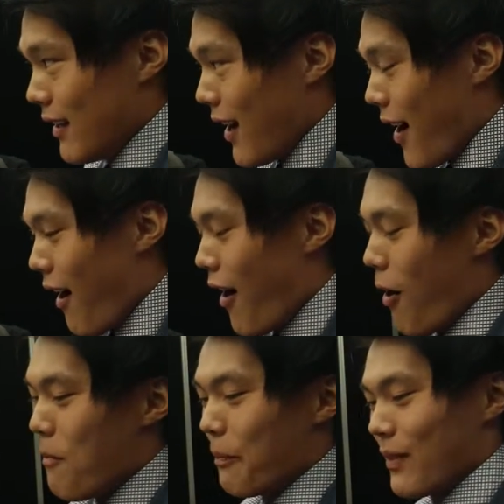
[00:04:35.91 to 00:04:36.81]

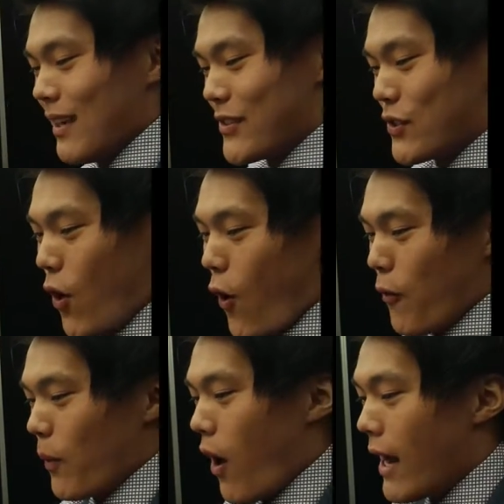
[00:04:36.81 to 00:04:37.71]
um, so
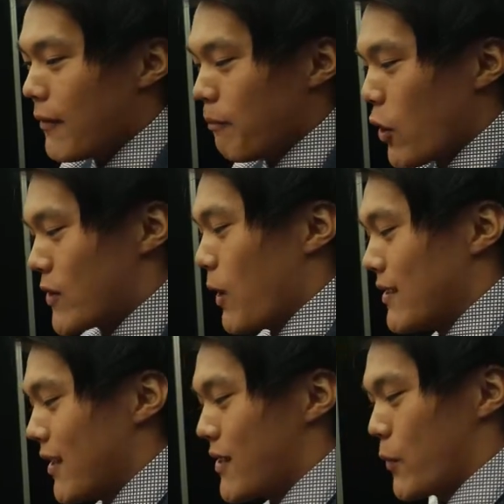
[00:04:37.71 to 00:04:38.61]
I most of my
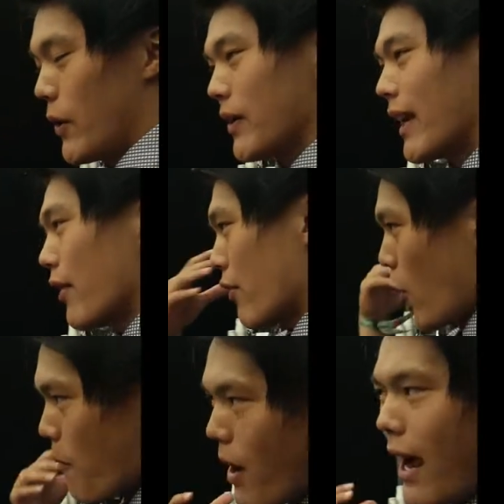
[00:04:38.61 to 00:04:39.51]
stunts were getting
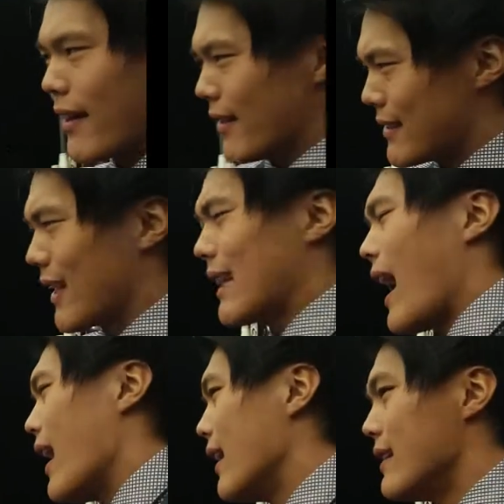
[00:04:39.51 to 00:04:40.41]
thrown back and things like
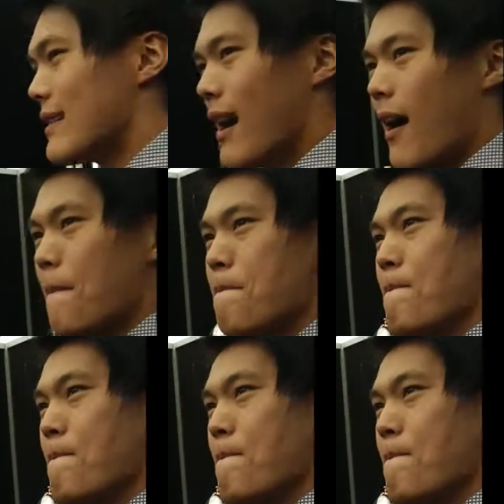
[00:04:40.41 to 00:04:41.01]
that. And um,